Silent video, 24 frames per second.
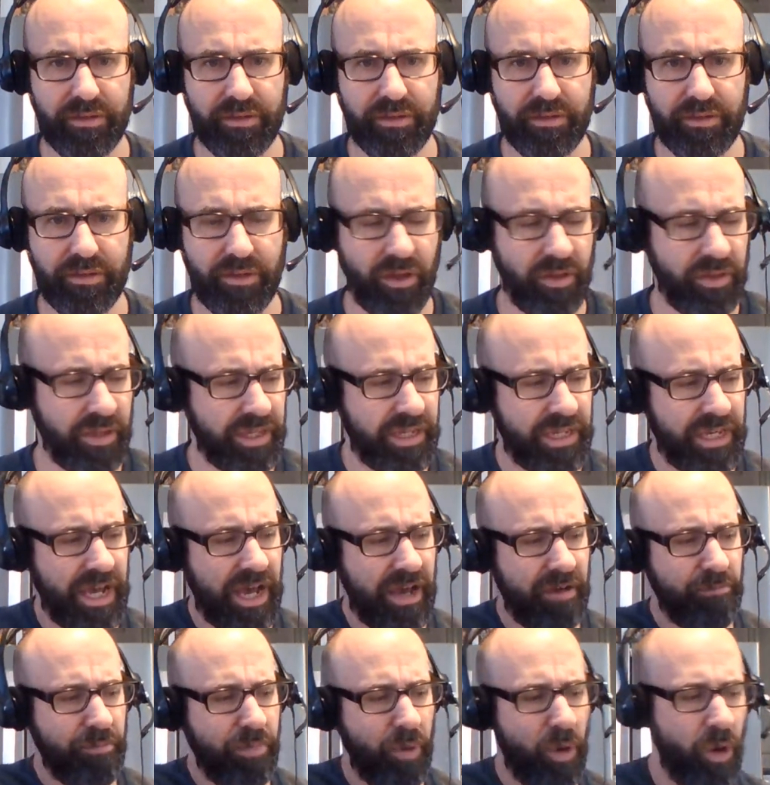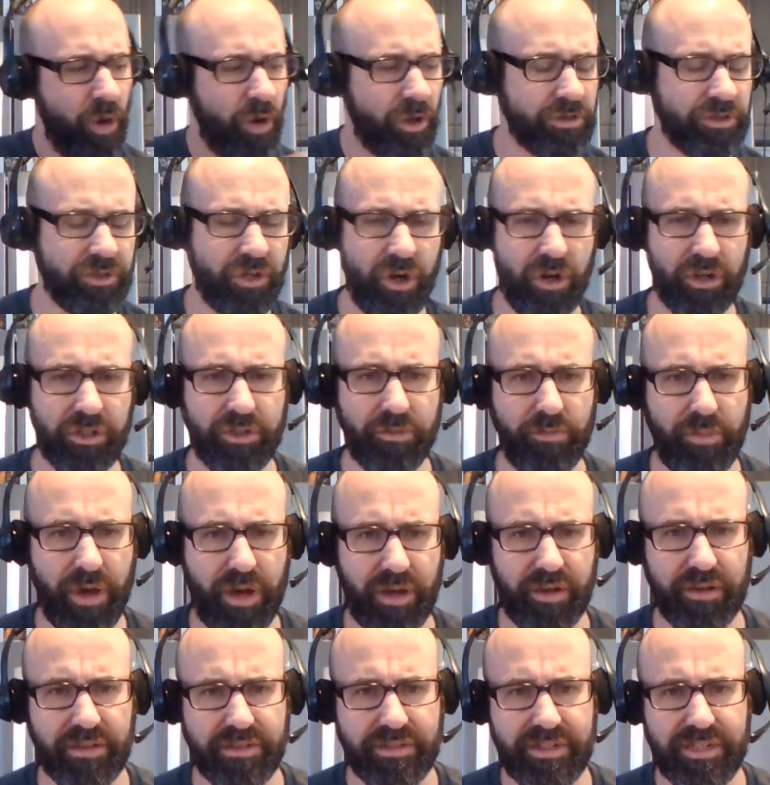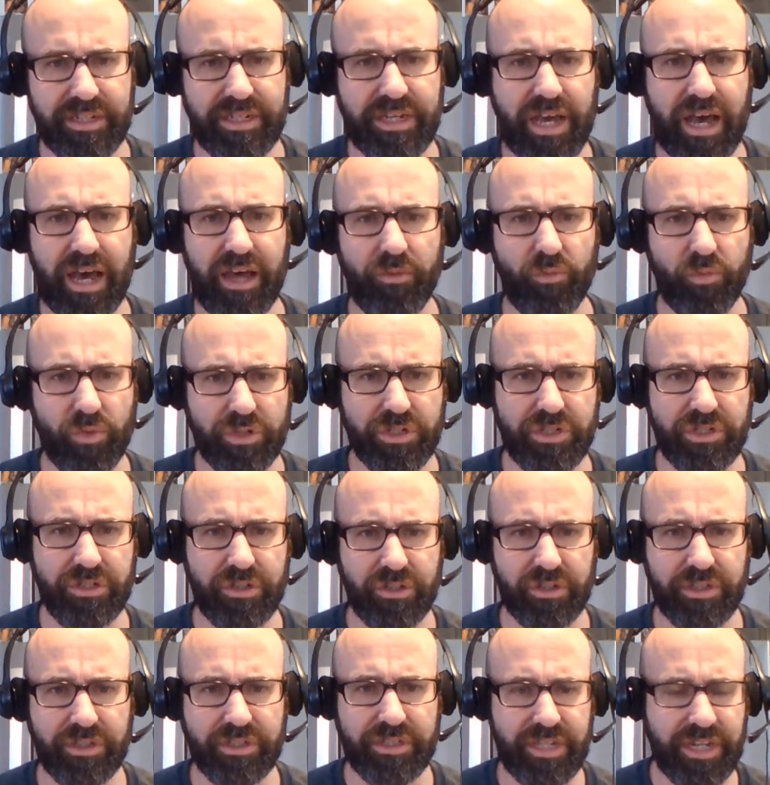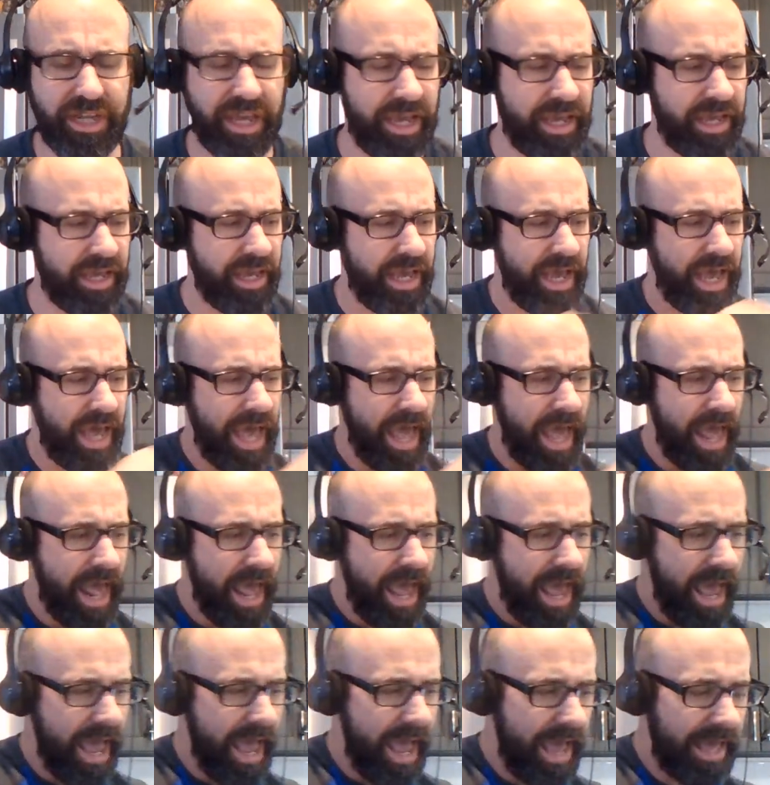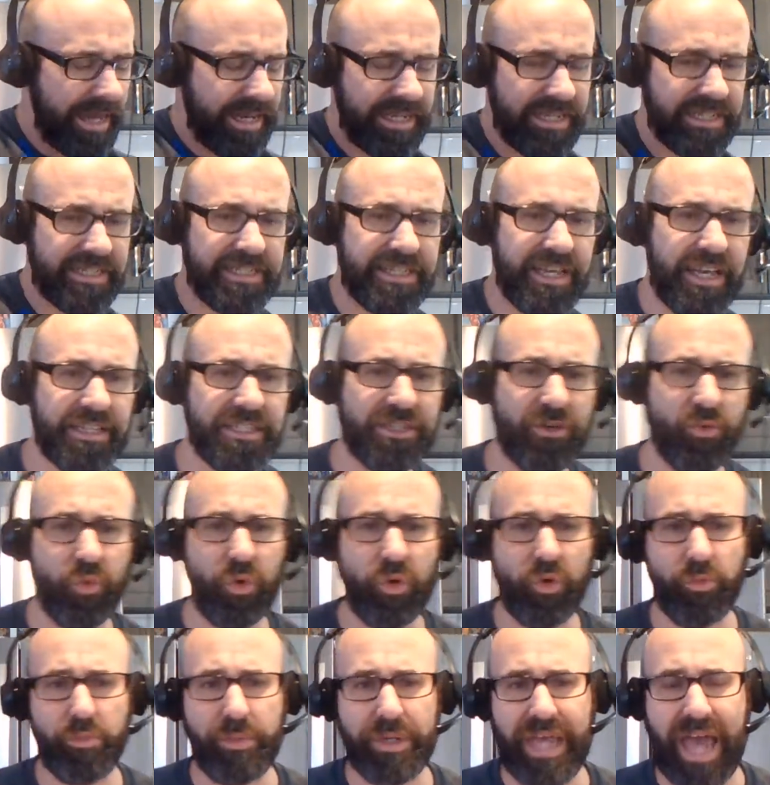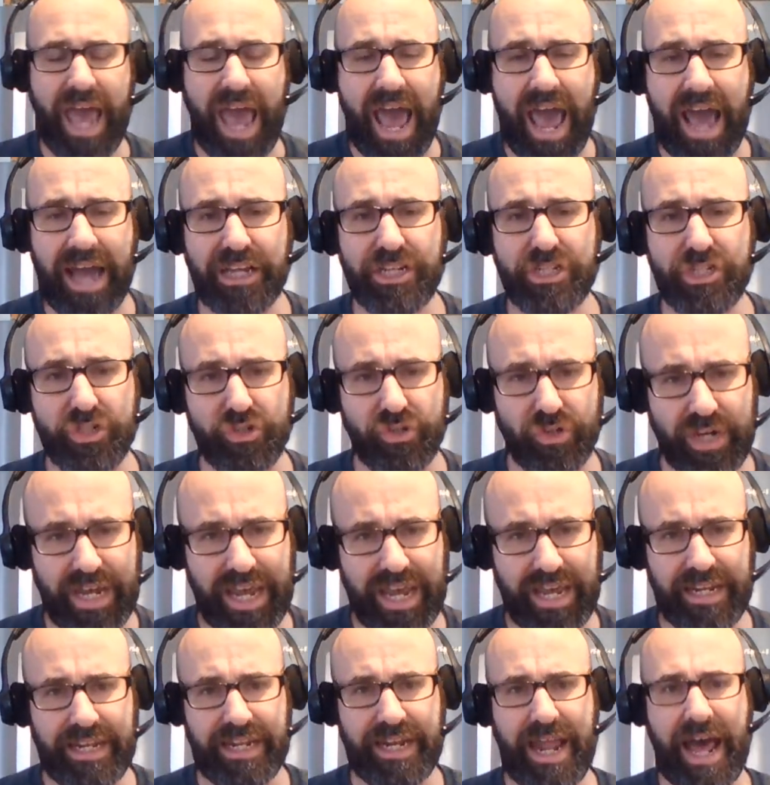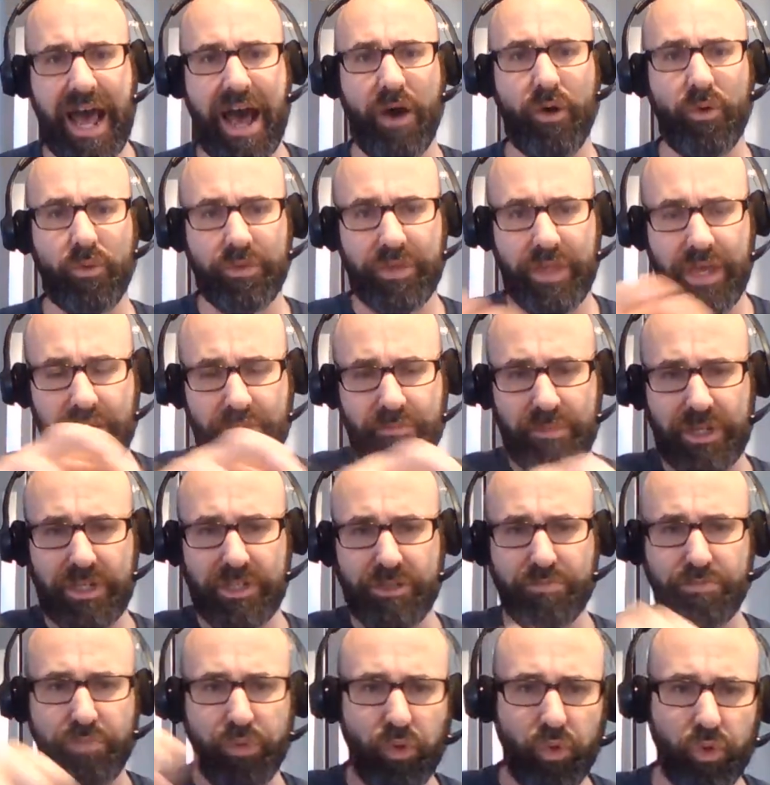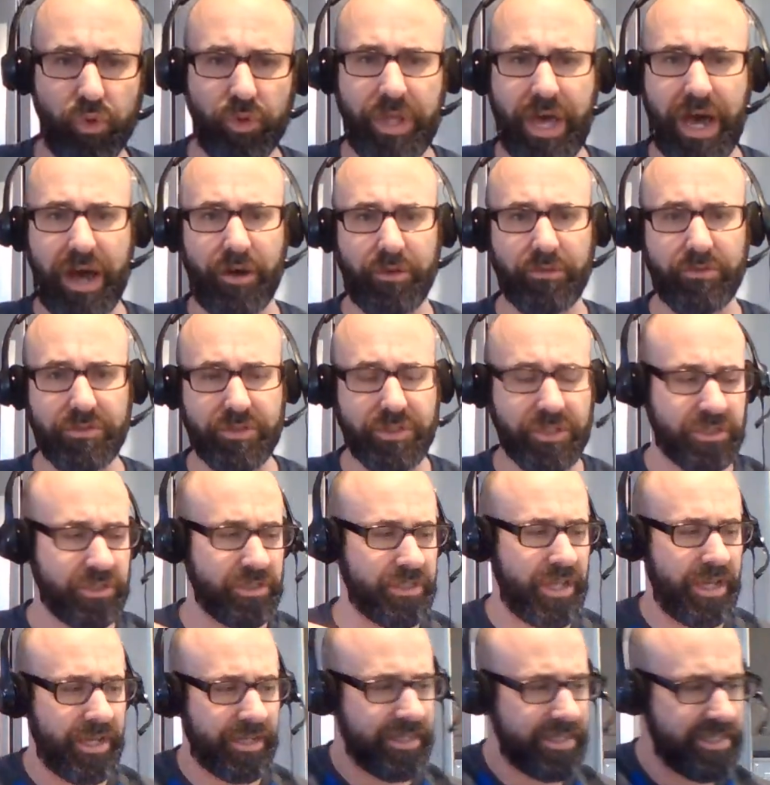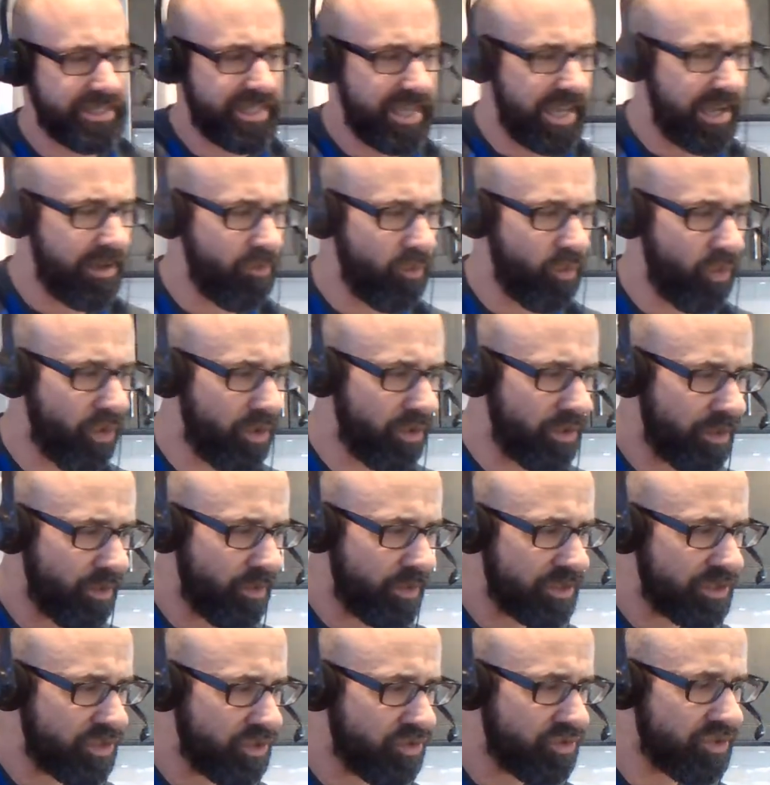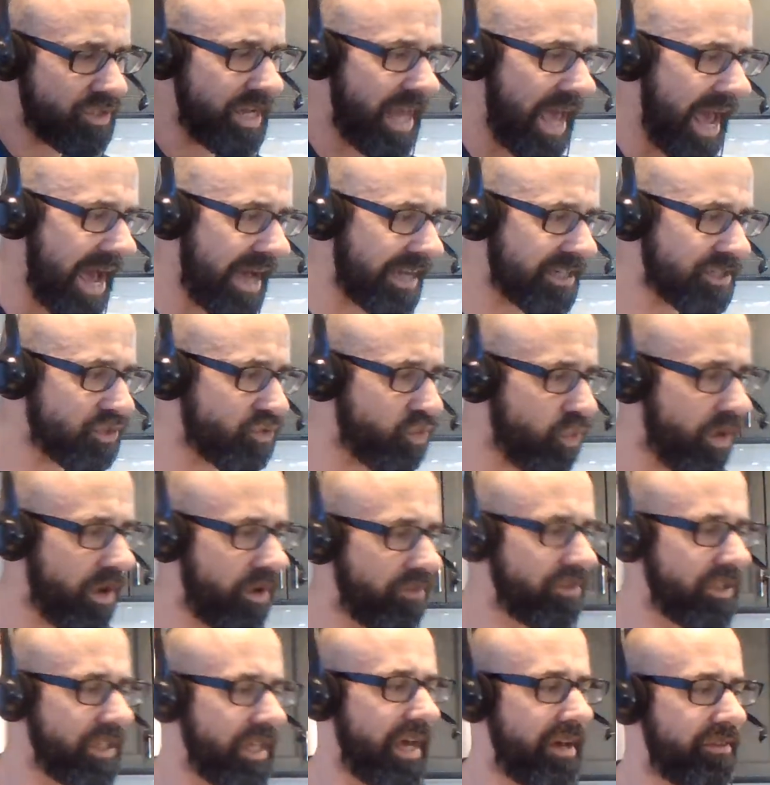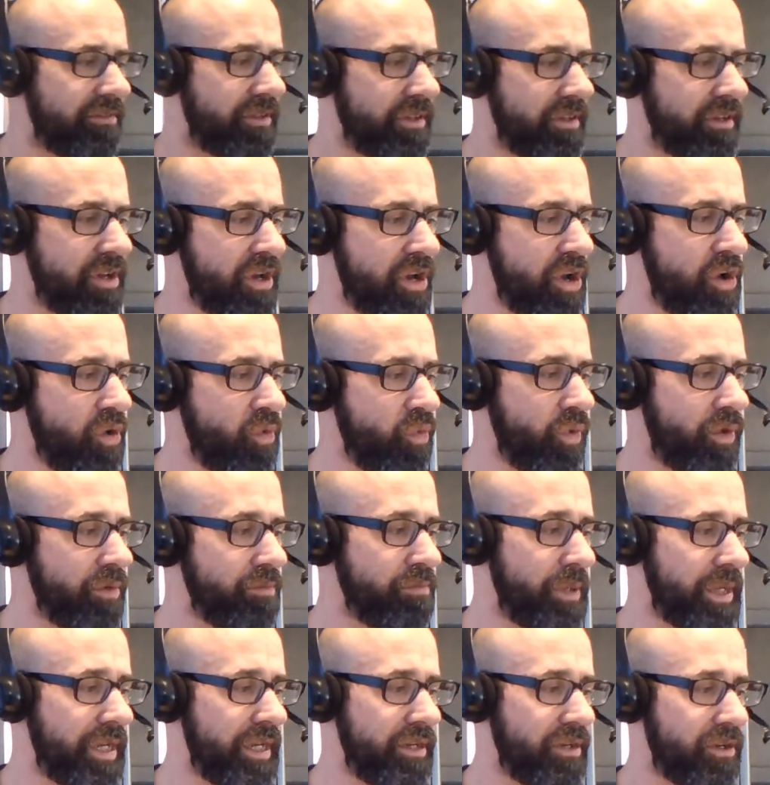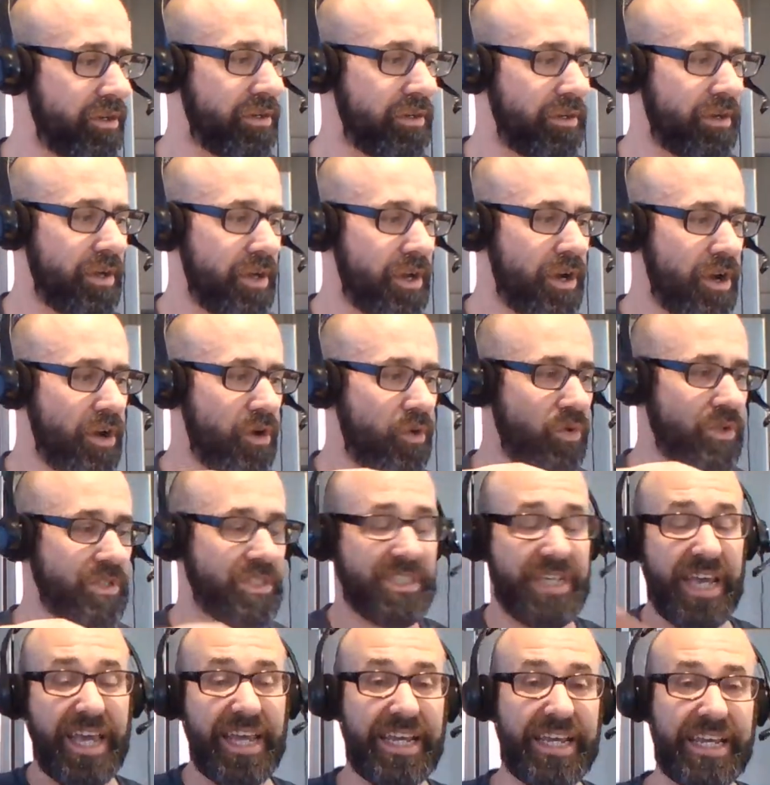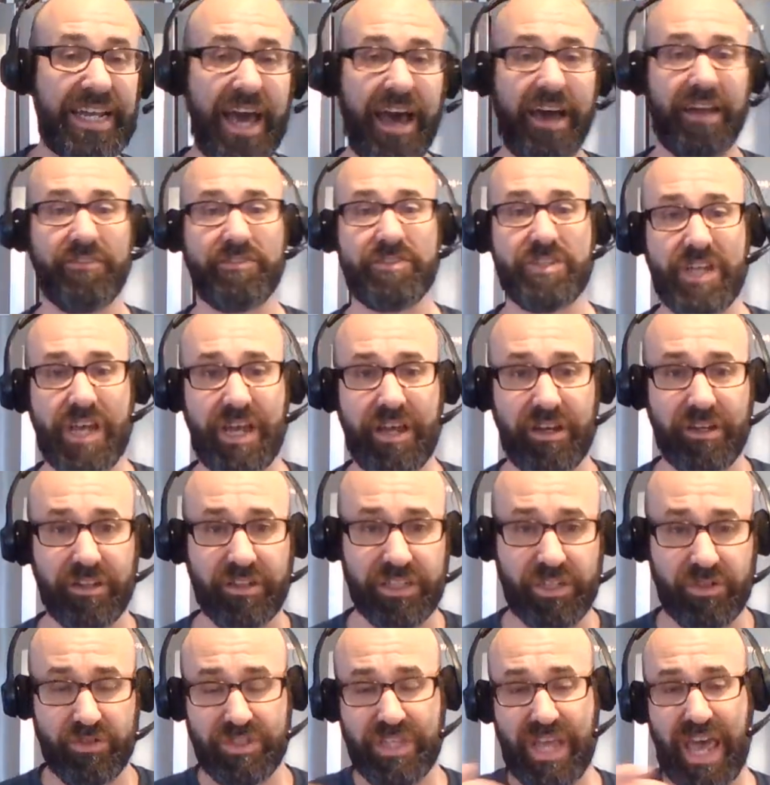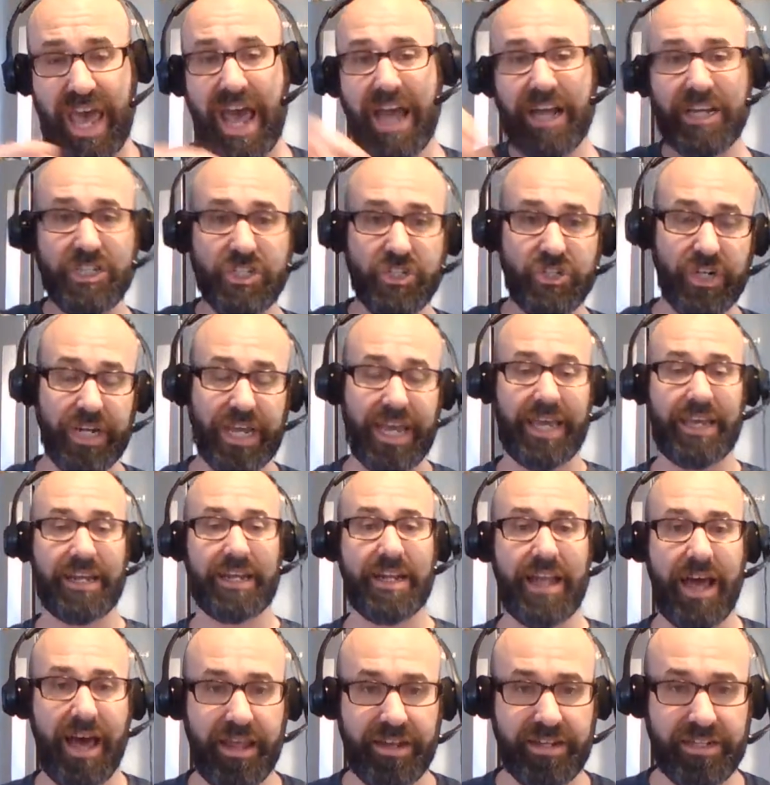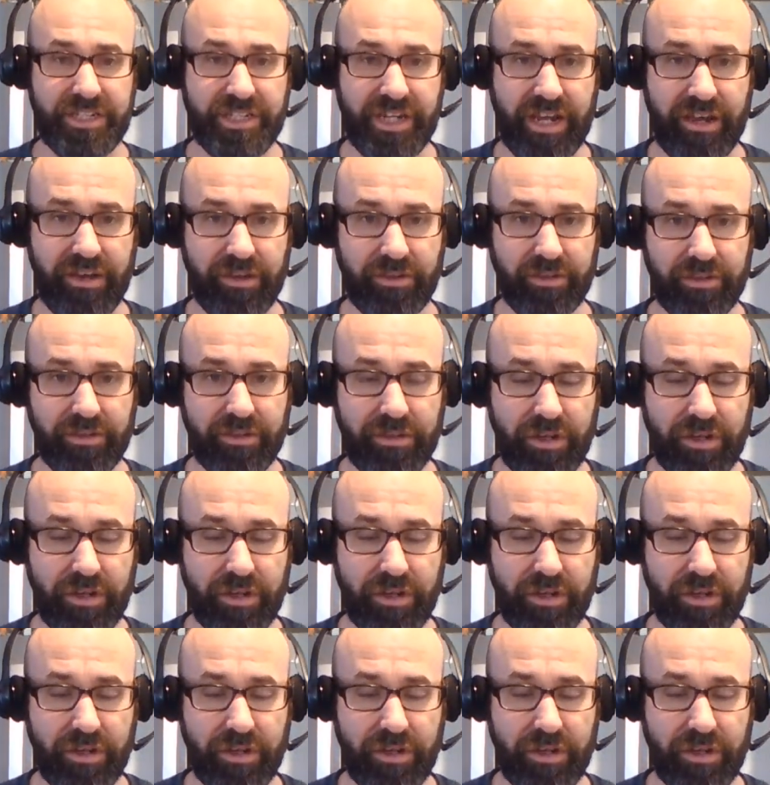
No, the eon Paul talked about is the eon we're still in today, and he says that we will be extricated out. That means pulled out, just like the same word that was used in Acts 12:11 when Peter was taken out of jail. He was extricated out of jail.